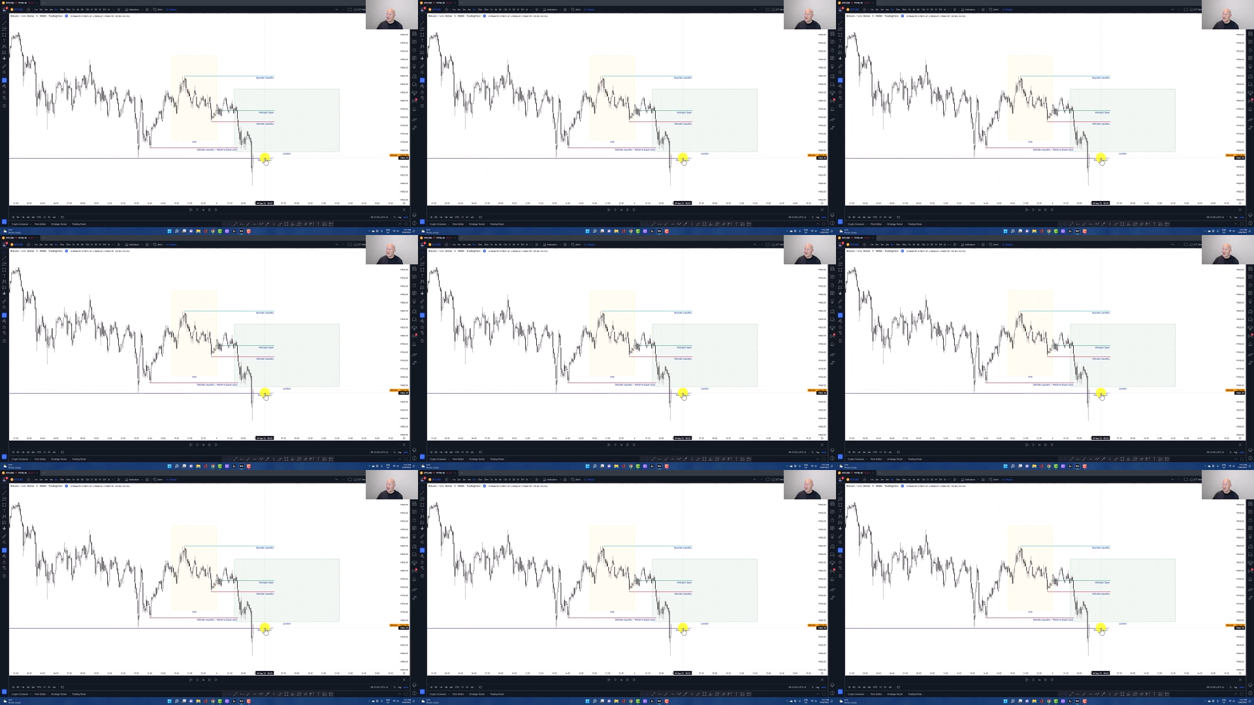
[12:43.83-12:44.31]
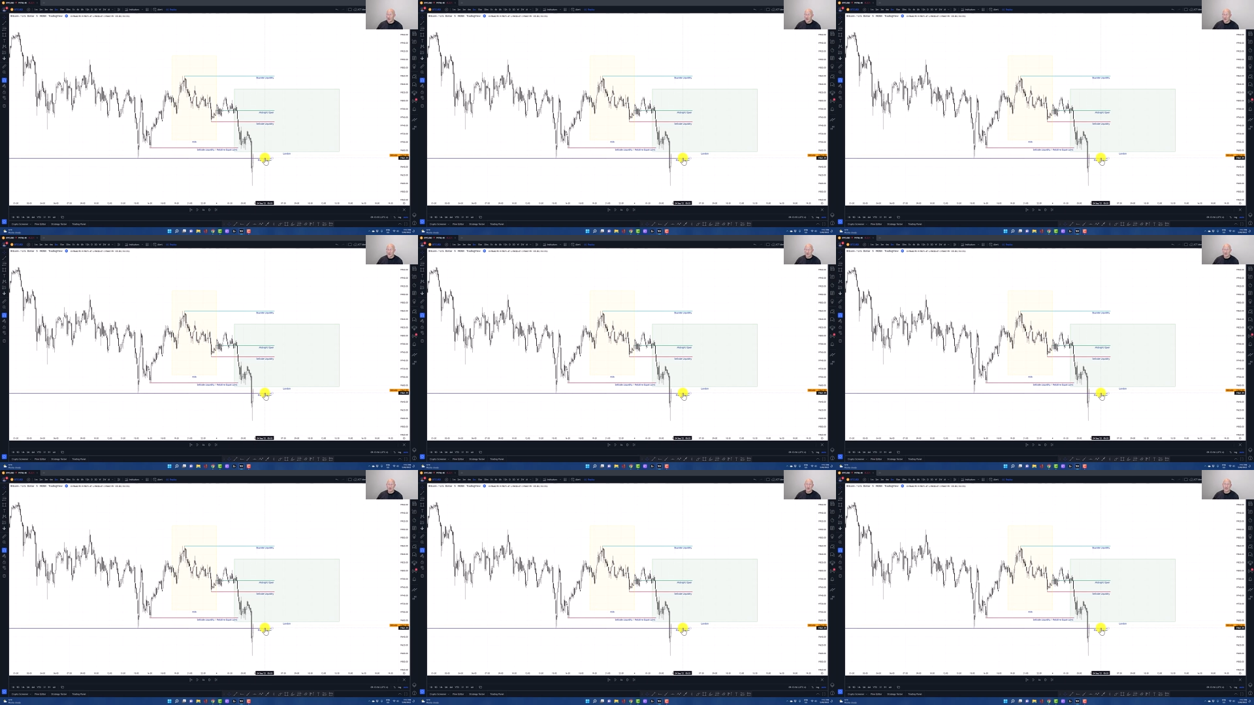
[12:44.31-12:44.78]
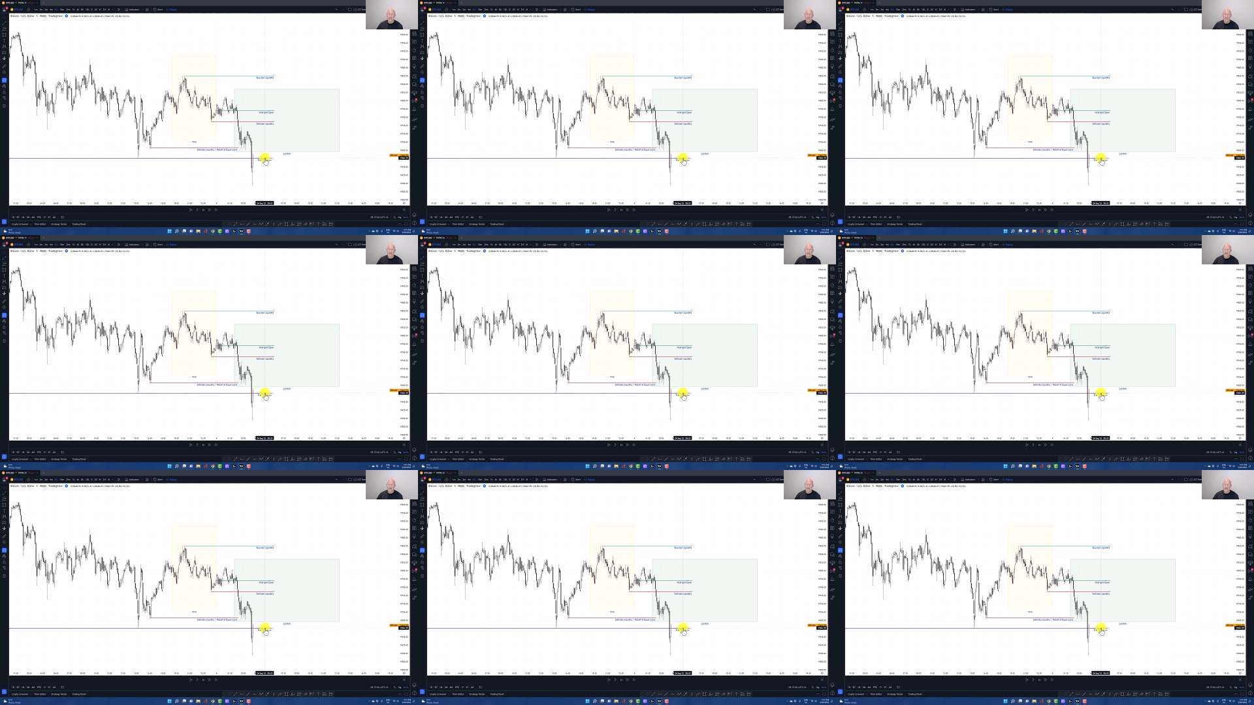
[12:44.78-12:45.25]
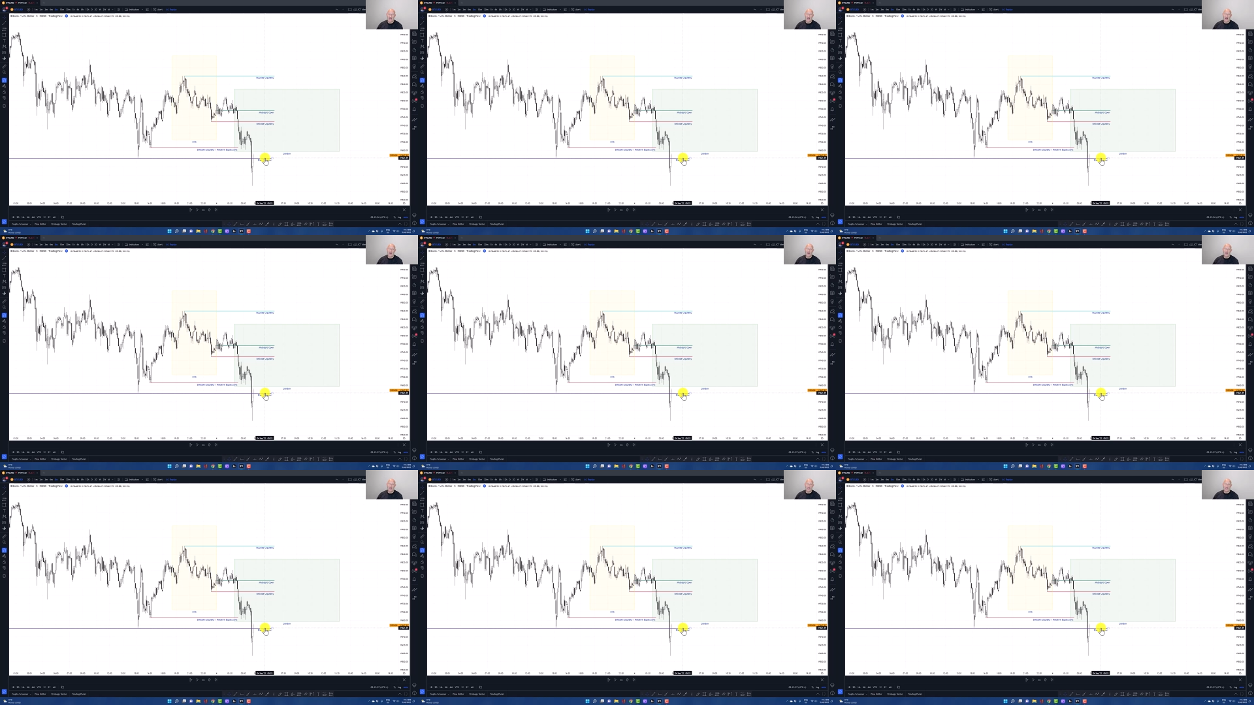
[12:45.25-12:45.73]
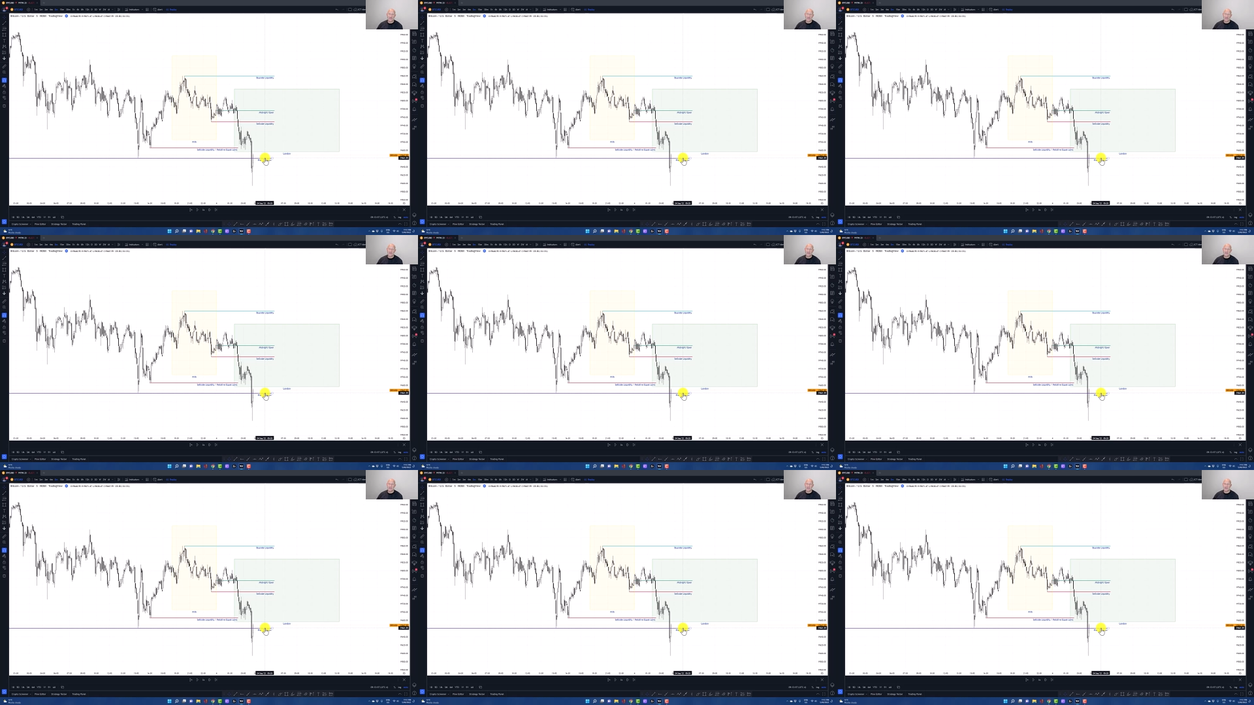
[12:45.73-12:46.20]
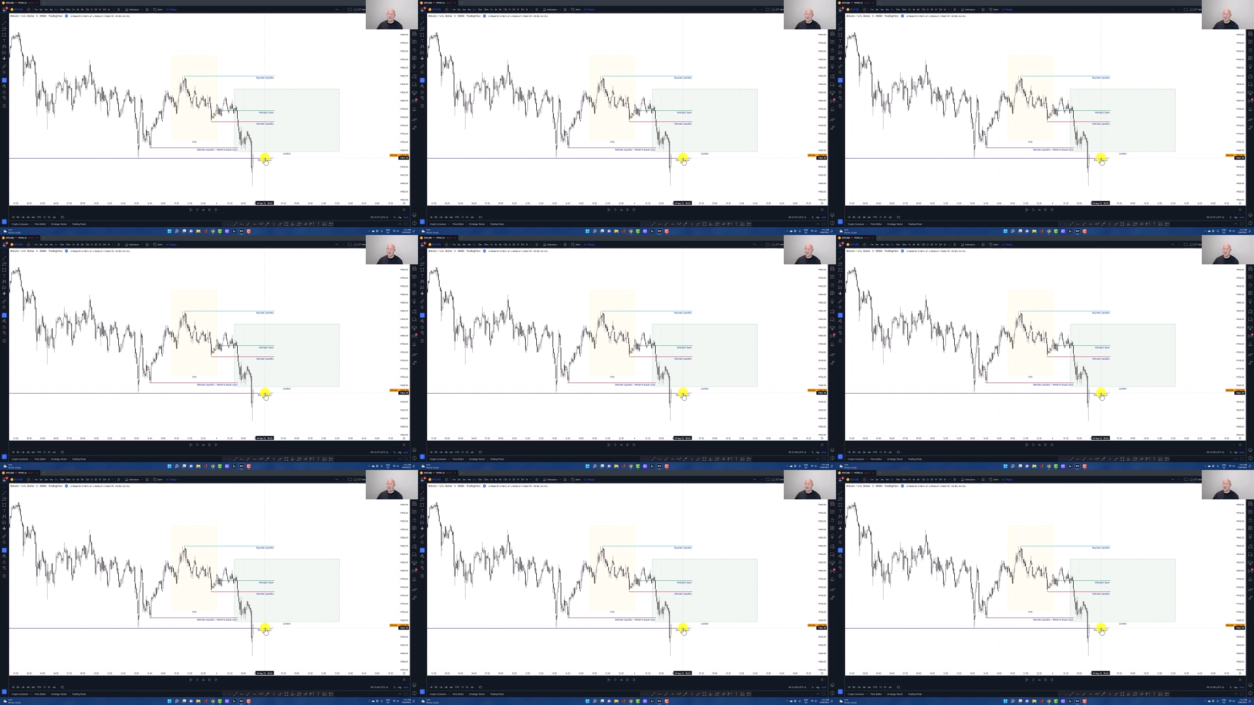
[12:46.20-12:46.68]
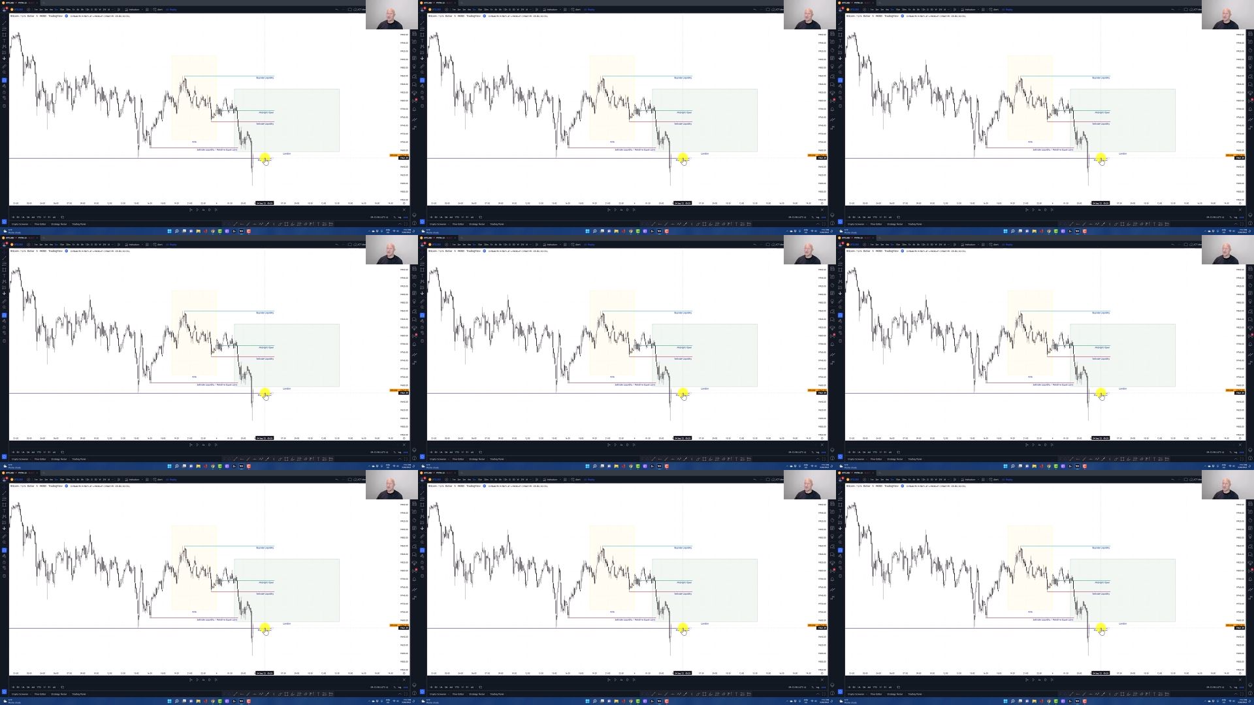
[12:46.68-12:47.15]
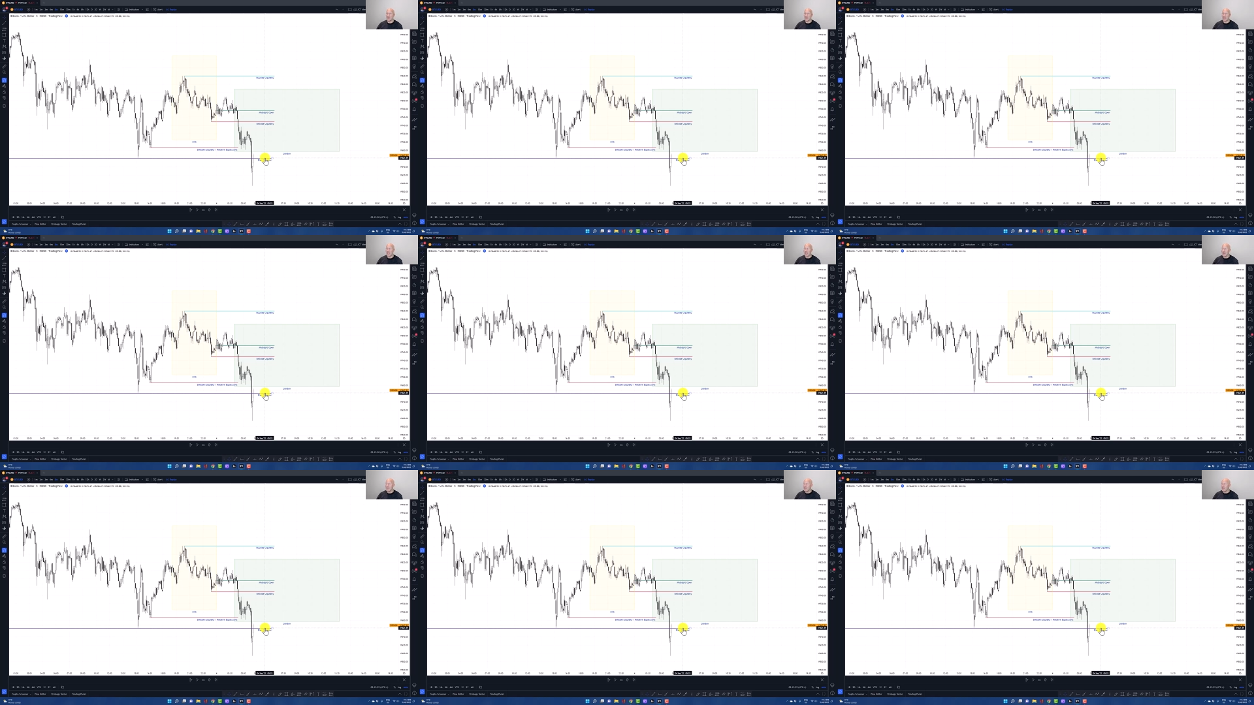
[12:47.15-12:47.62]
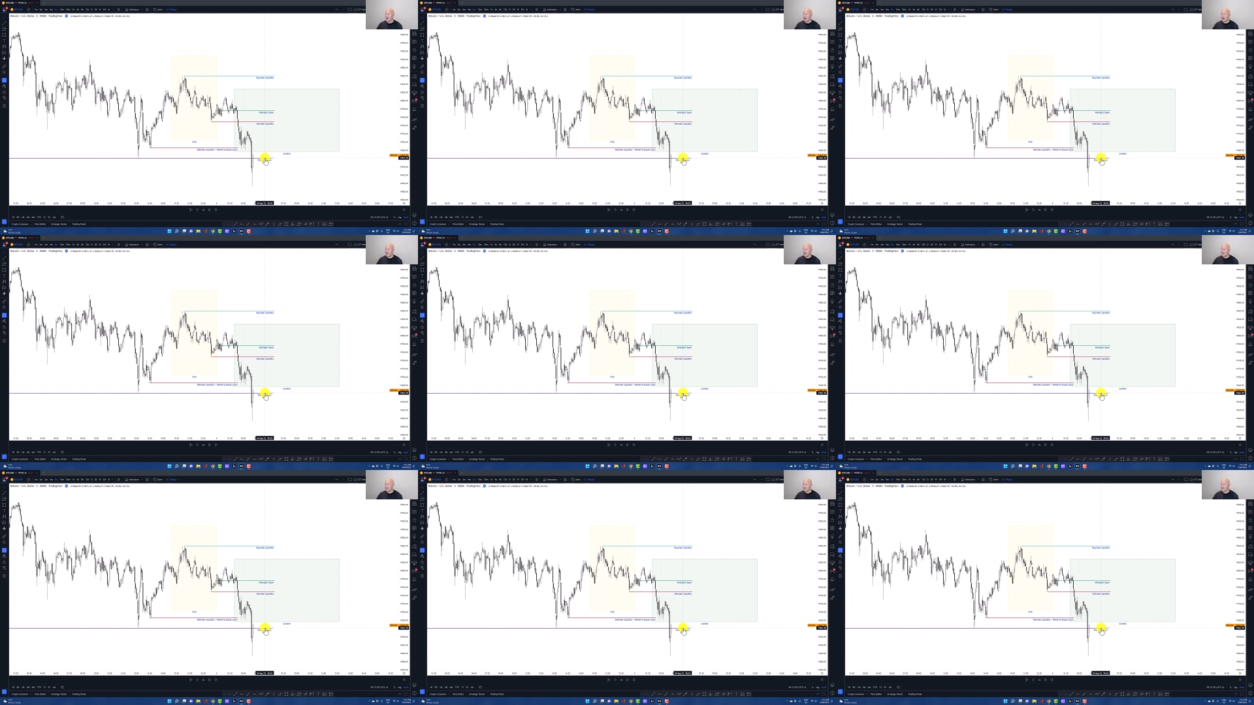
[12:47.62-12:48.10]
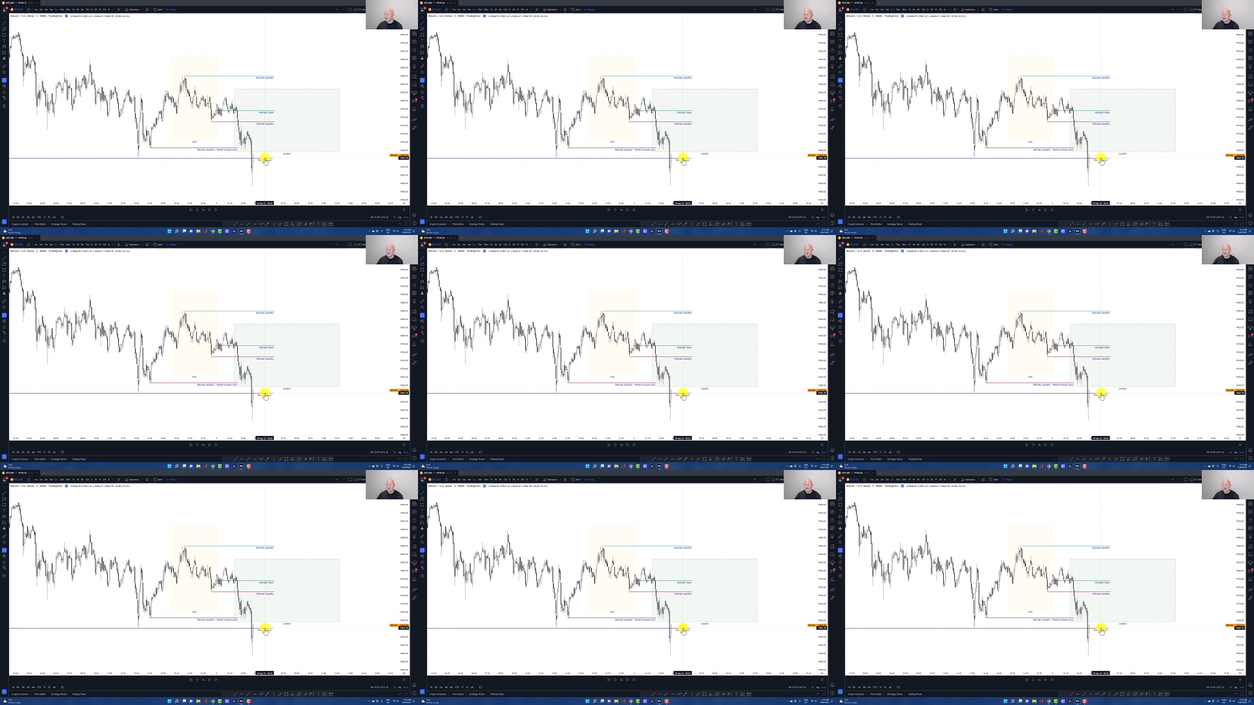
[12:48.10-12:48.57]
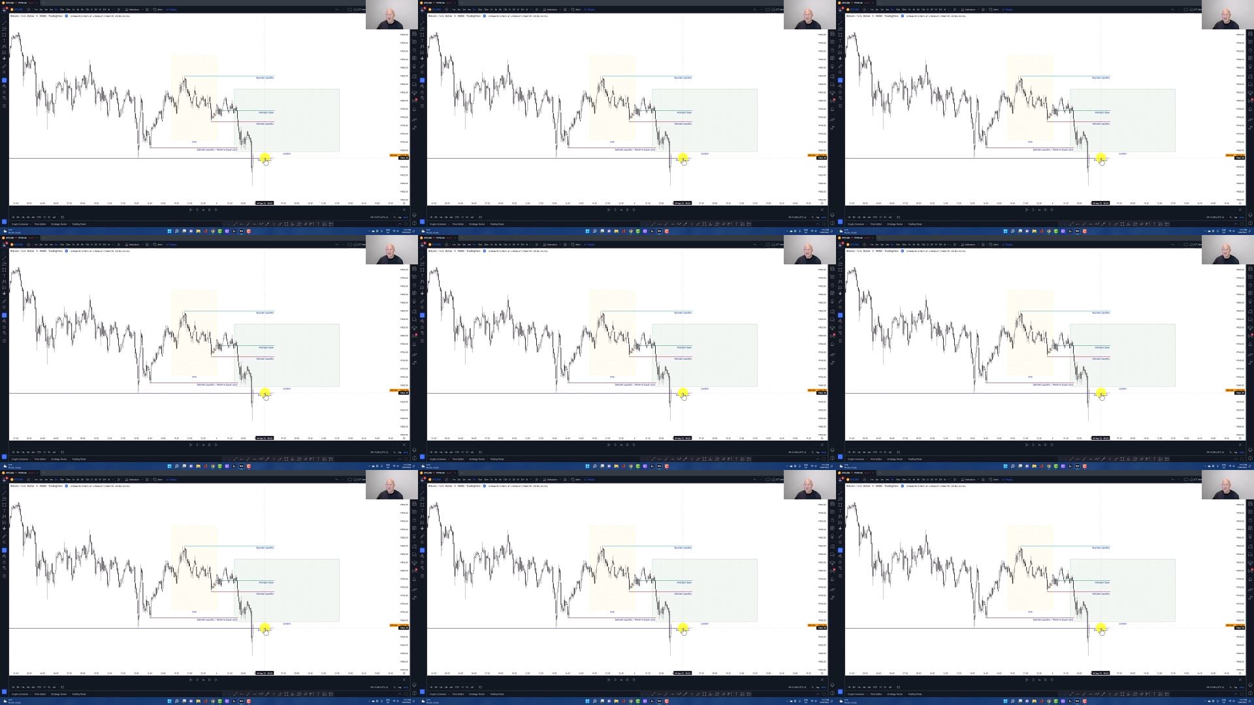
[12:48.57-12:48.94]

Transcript: [unreadable: no face in view]